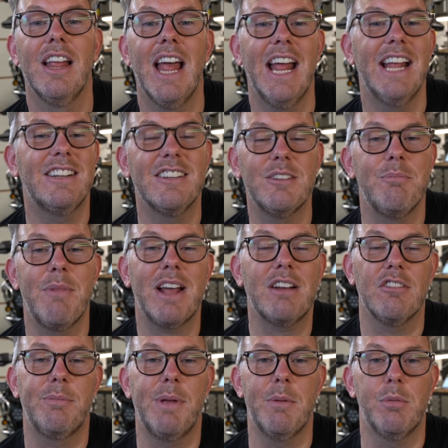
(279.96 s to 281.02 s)
And it doesn't matter
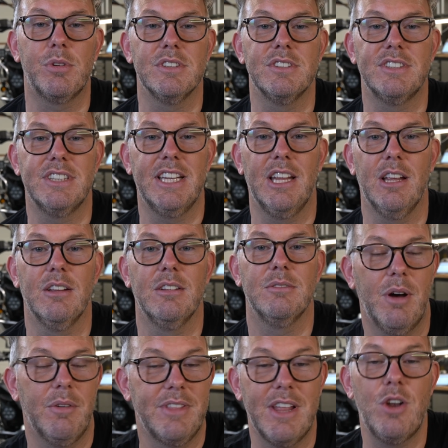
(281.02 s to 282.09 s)
if people can see you.
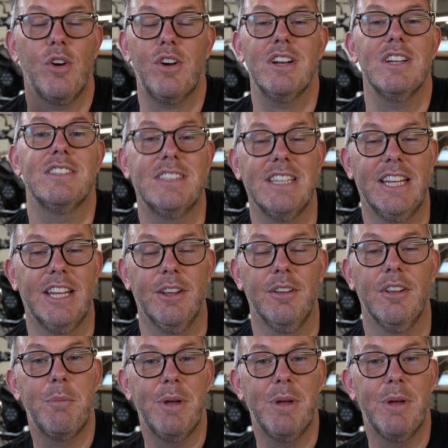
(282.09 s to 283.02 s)
Well, they're not going to see you,